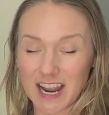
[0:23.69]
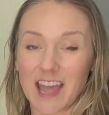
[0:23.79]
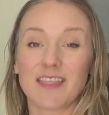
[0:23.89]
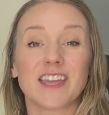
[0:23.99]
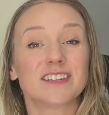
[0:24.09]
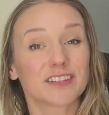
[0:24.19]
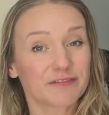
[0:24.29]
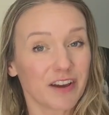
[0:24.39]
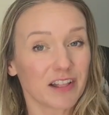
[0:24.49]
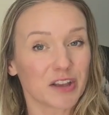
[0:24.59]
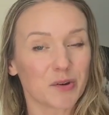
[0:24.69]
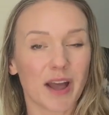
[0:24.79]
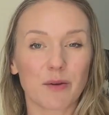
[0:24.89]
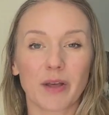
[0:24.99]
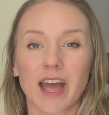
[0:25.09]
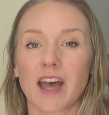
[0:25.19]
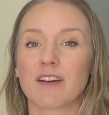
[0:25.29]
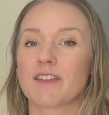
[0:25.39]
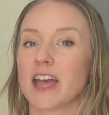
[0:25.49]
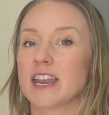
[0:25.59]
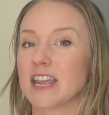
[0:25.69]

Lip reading: and then to follow I will have an